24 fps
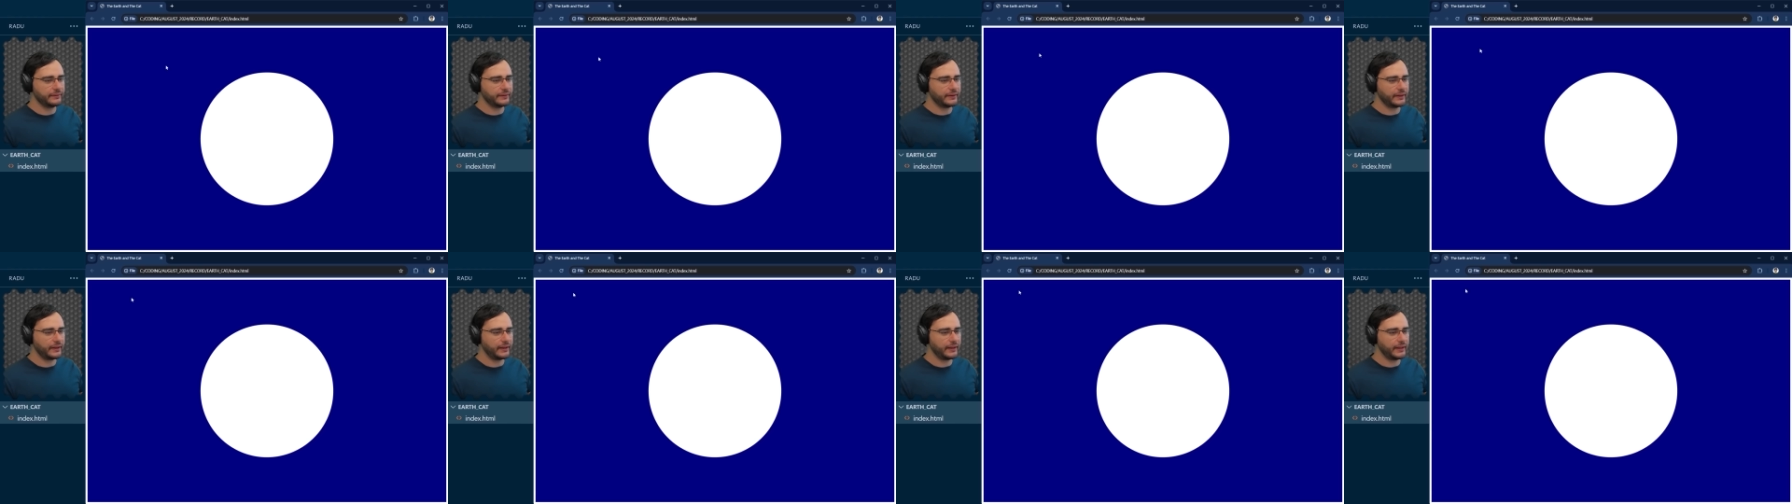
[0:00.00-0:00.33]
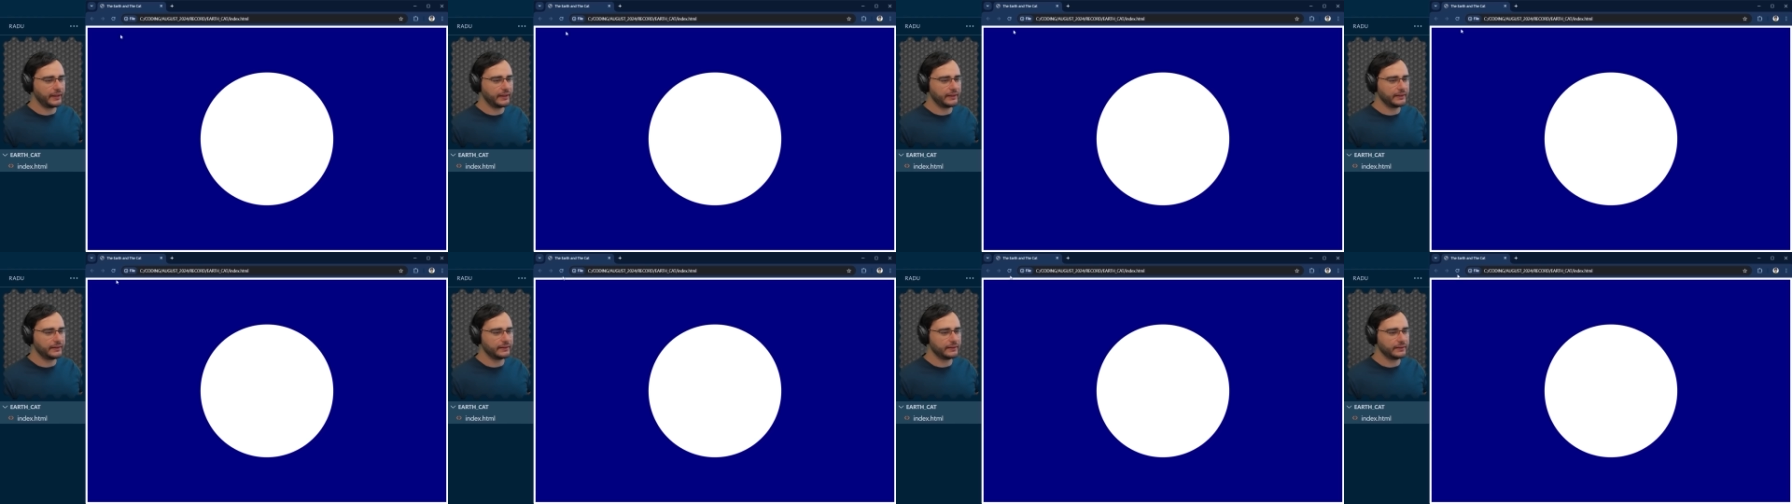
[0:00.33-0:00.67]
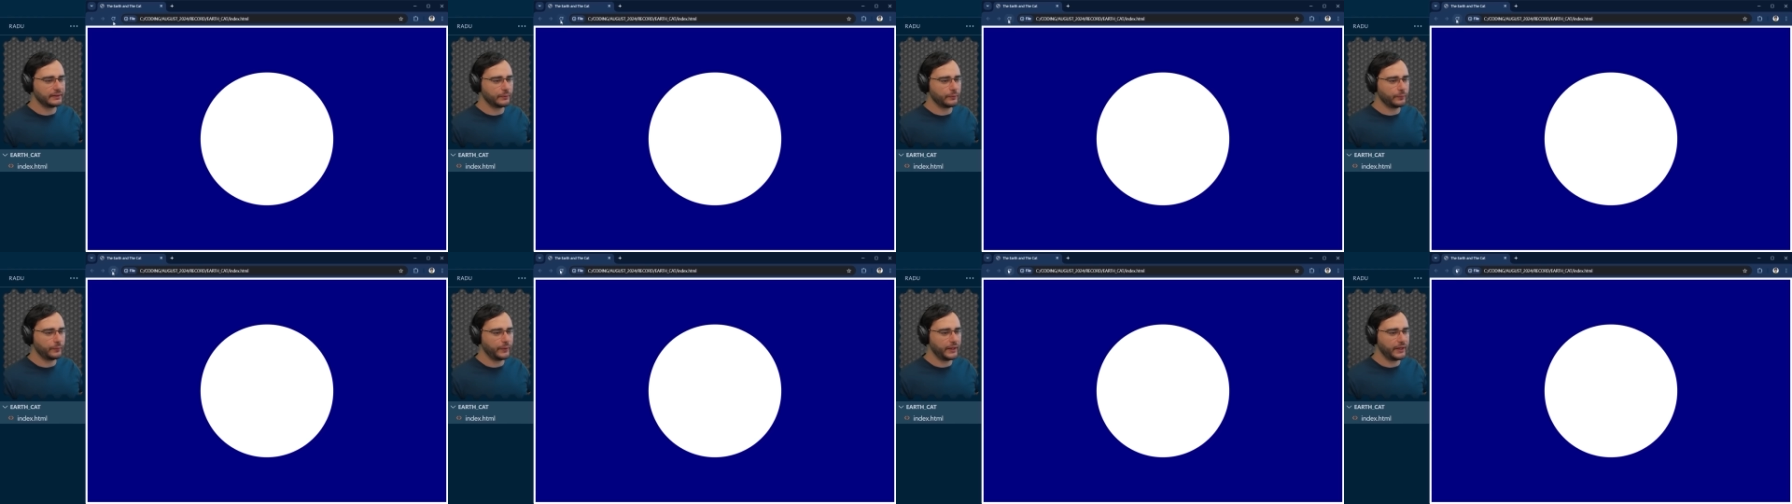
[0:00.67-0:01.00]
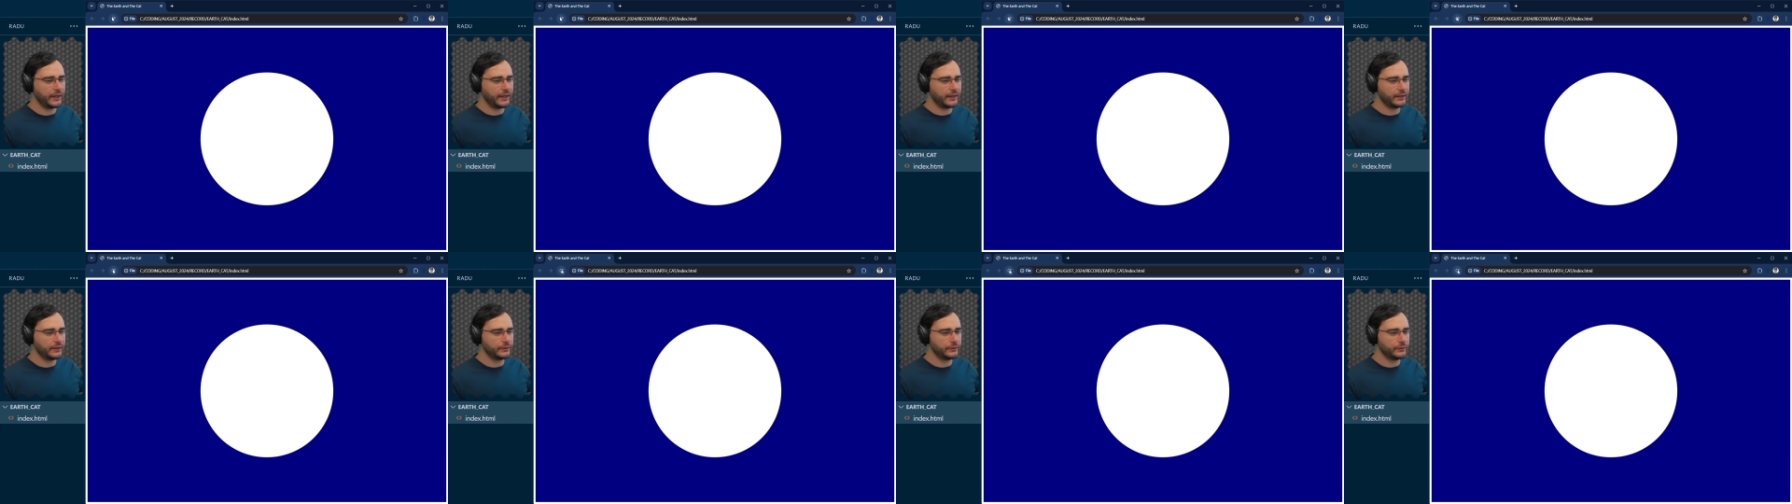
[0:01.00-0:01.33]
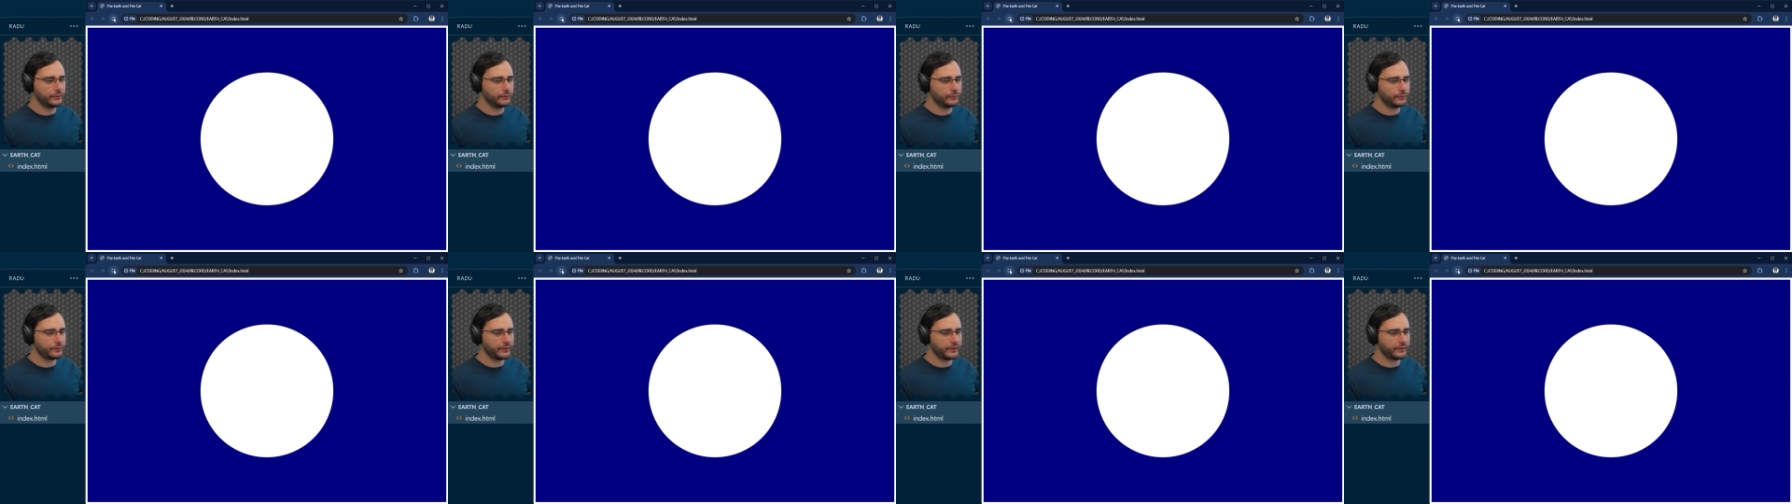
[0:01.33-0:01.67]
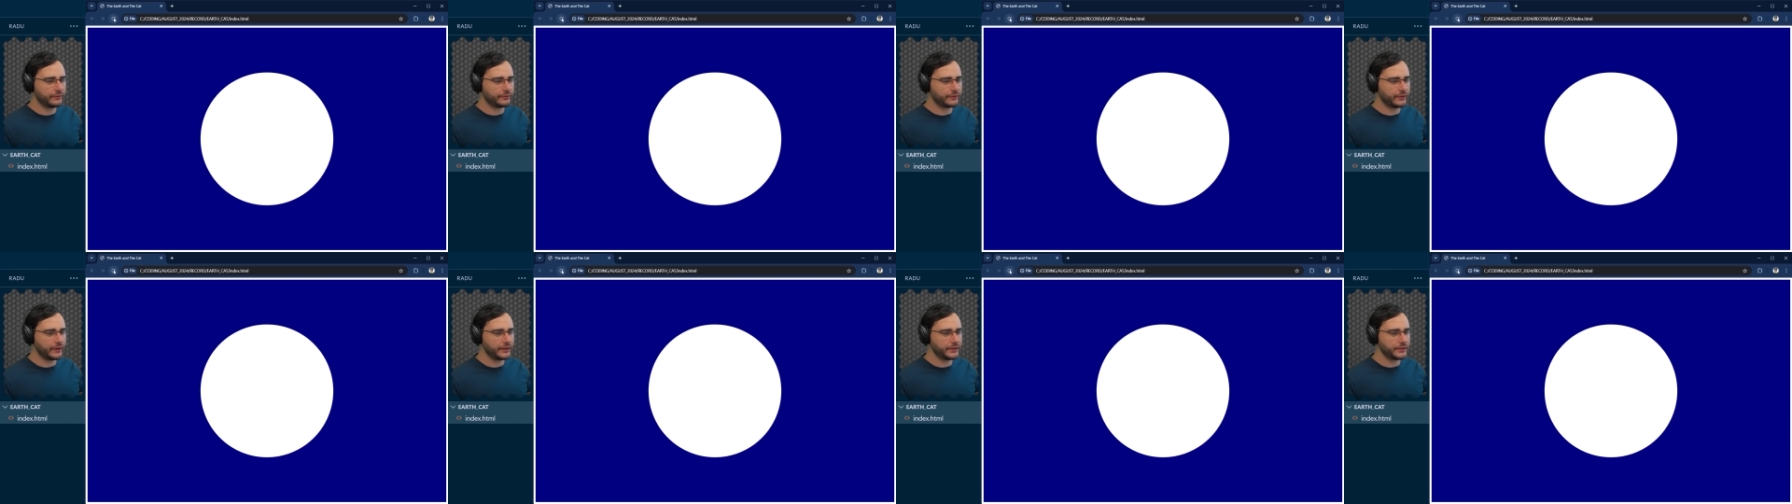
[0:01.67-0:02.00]
and when I do
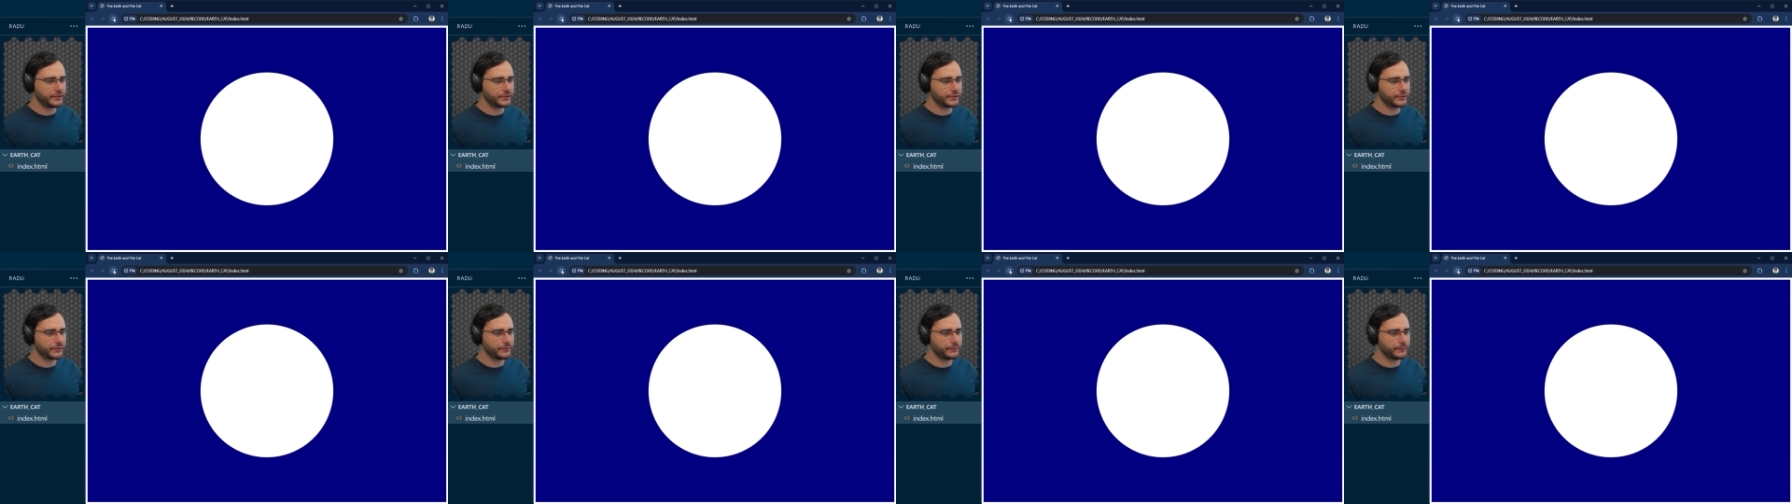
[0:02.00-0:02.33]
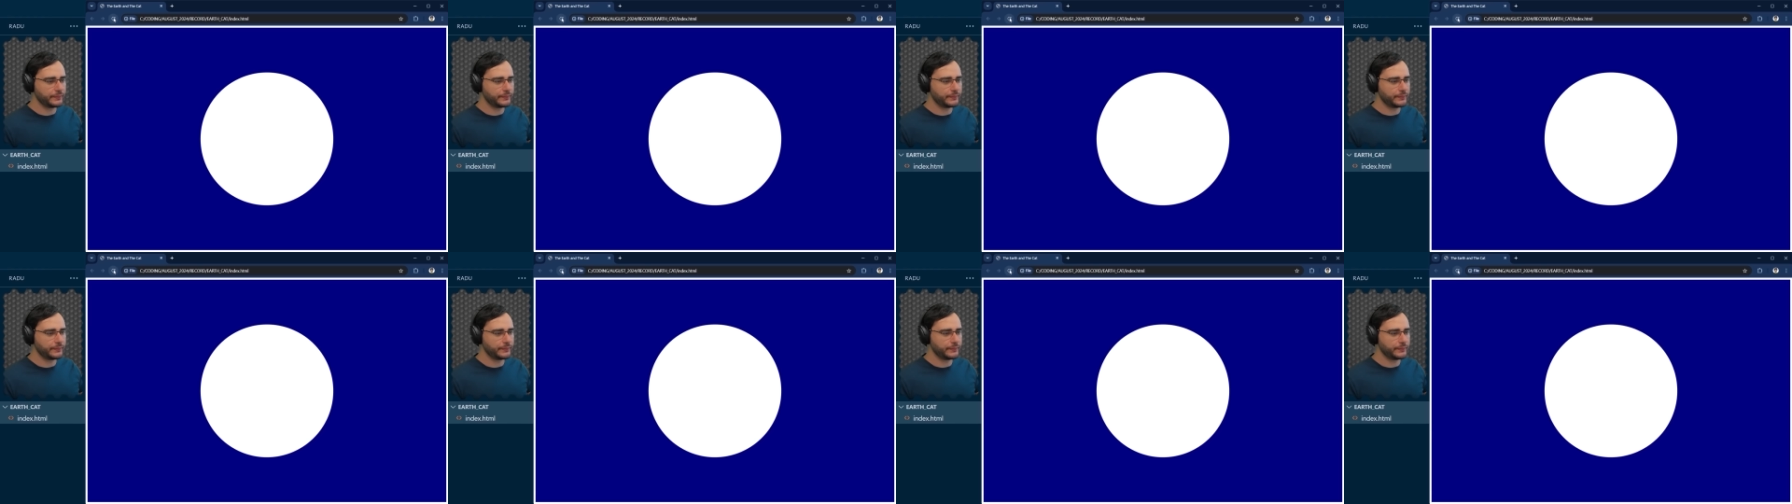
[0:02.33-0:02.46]
refresh,